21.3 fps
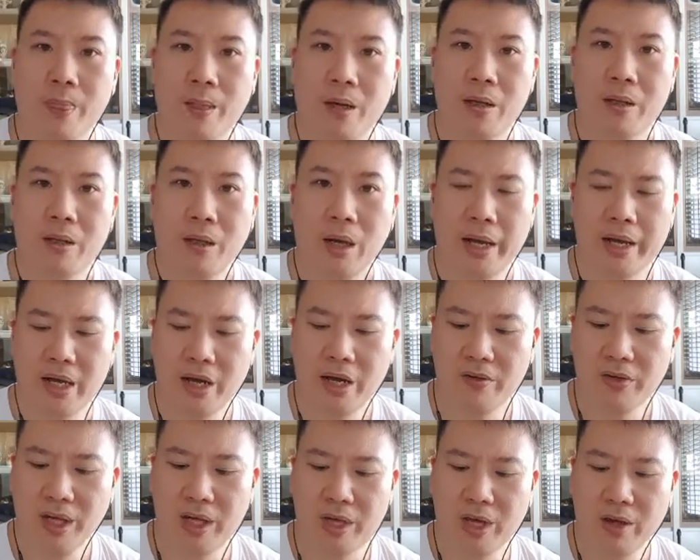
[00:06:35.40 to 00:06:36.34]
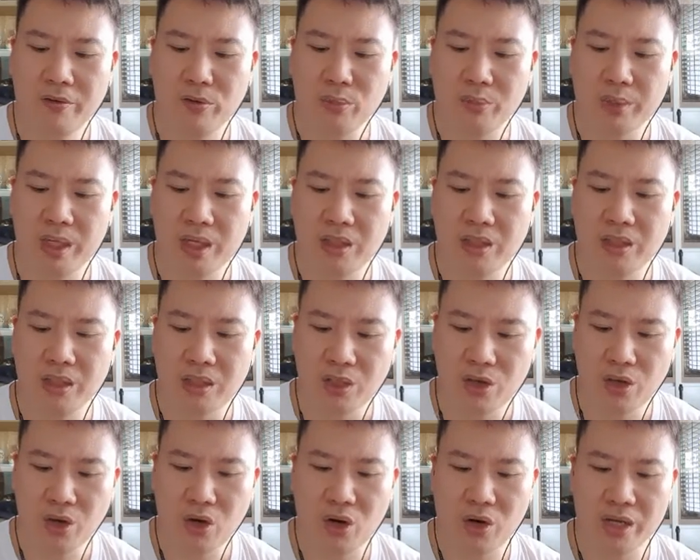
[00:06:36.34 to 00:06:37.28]
Now, at the end of the day, you have to be
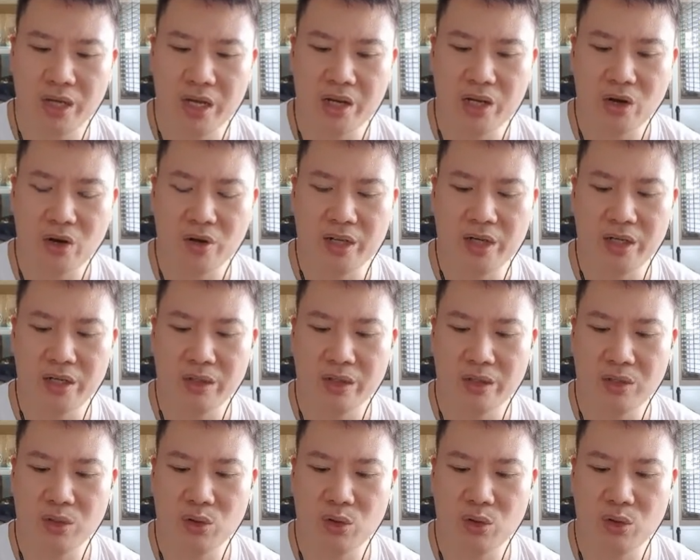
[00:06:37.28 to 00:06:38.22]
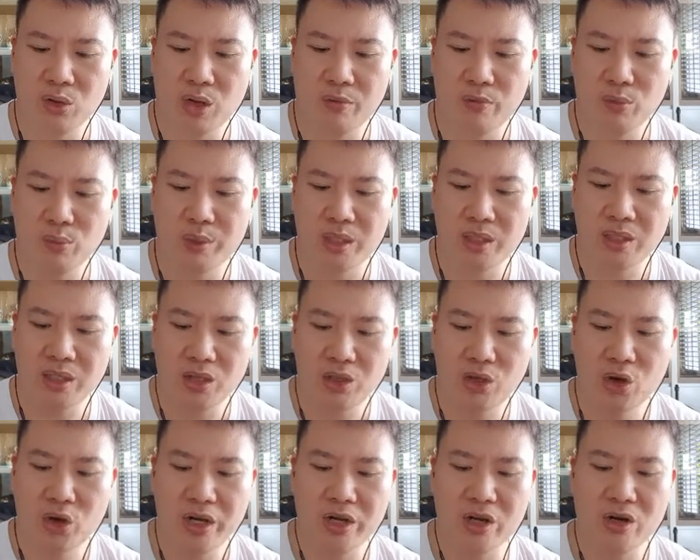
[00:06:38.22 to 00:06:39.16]
secure in your
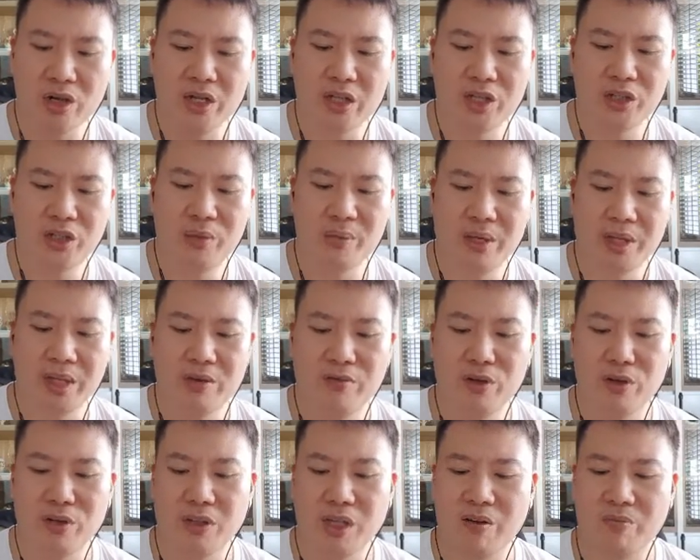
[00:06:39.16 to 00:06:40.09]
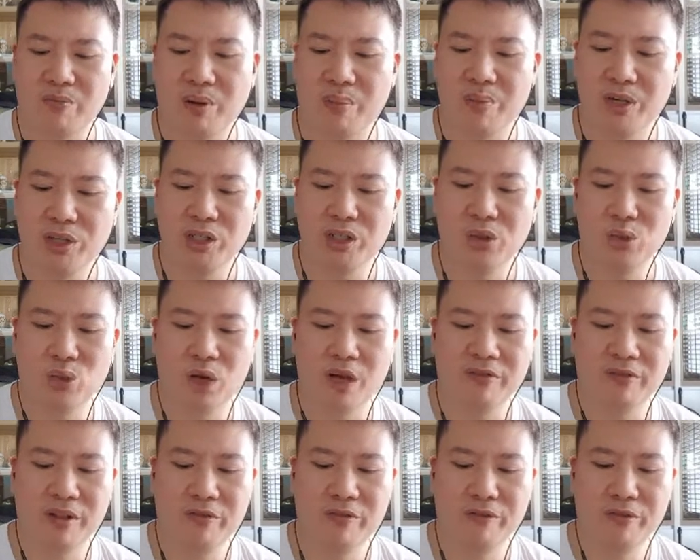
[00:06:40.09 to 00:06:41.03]
leadership and give yourself permission to
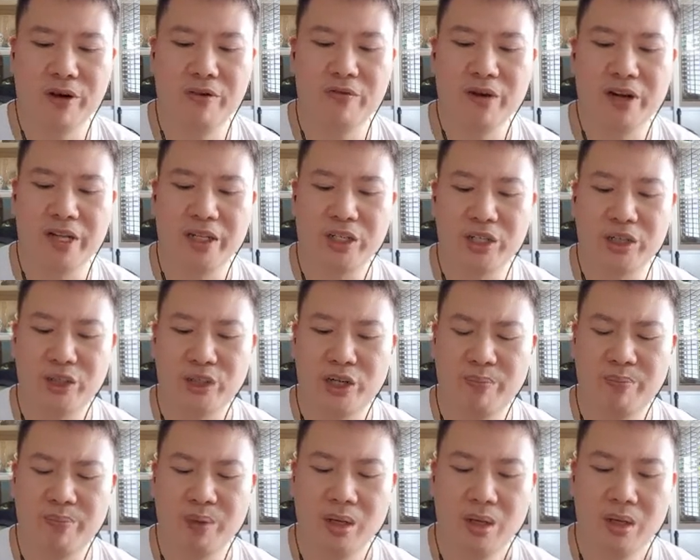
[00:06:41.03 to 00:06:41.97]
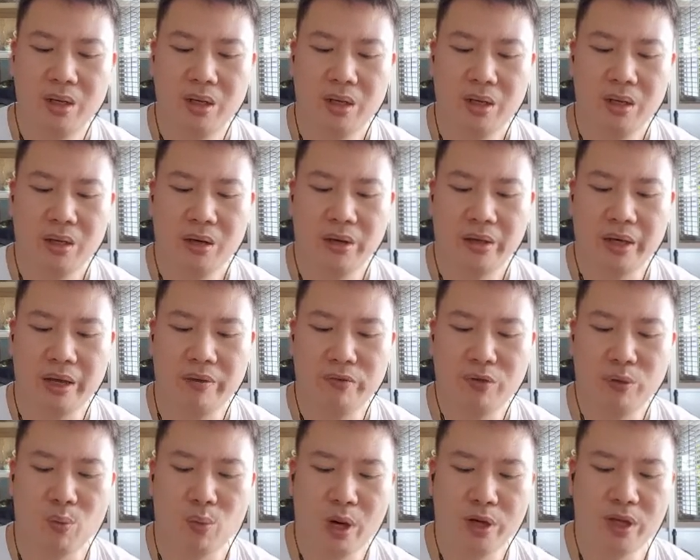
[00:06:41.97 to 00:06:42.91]
have different relationship, okay,
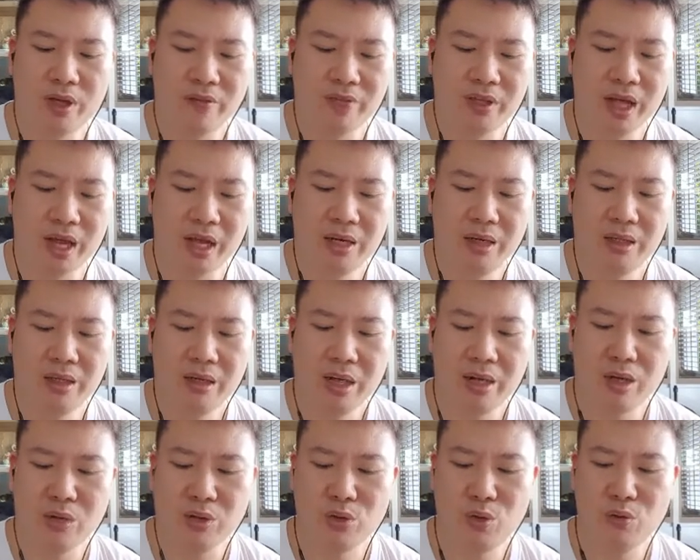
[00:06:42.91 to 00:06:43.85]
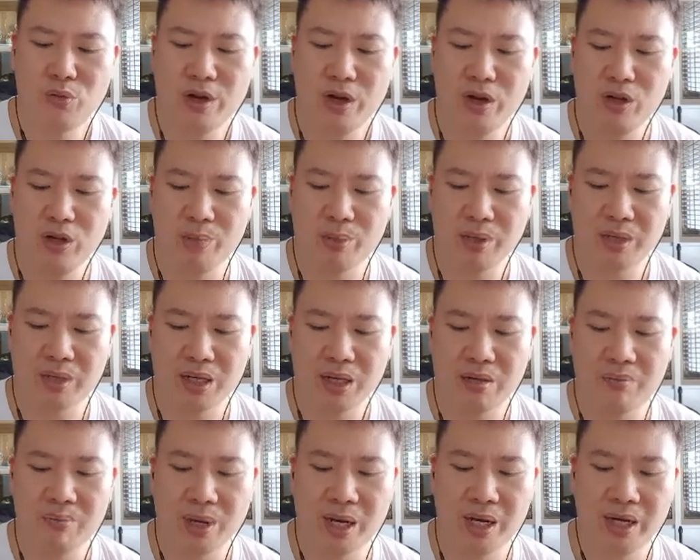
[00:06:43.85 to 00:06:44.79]
from what you have done, and you still value the
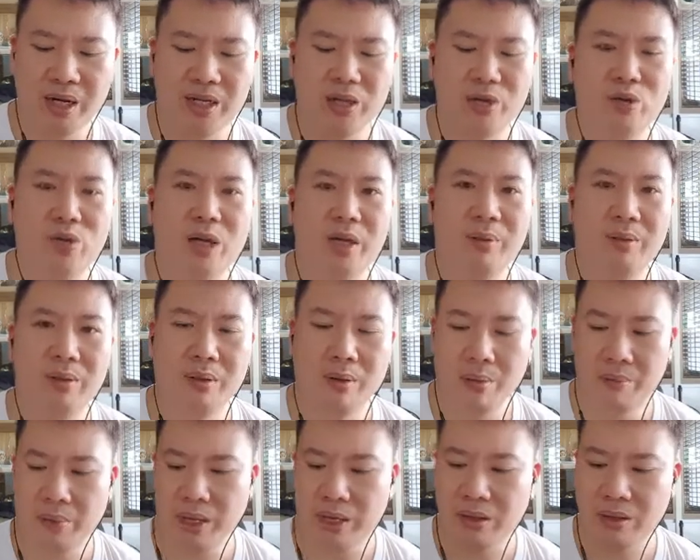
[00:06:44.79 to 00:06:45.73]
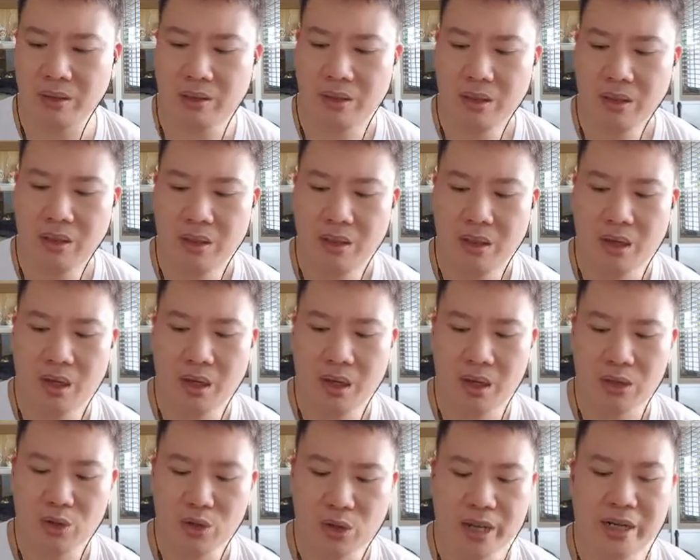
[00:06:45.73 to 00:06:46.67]
person, but you
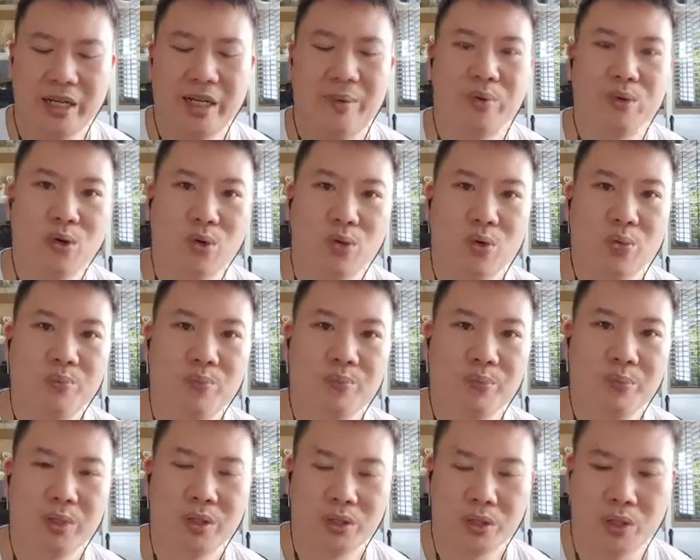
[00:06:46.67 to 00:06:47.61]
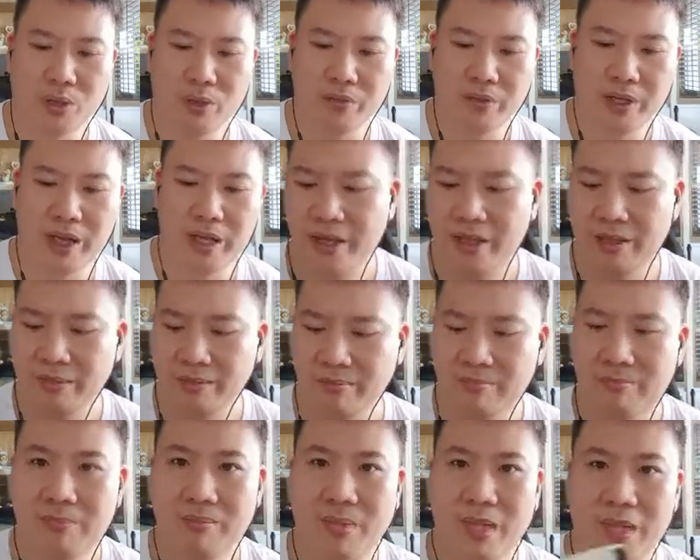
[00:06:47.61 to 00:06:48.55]
let them go. So with that,
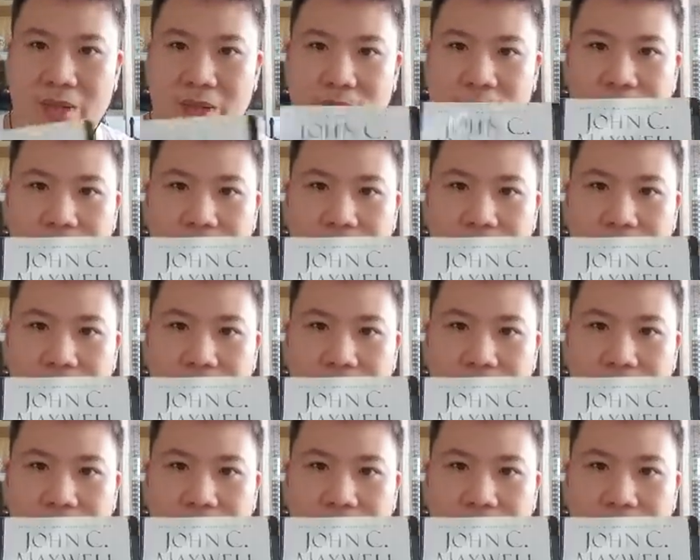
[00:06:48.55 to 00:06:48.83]
thank you.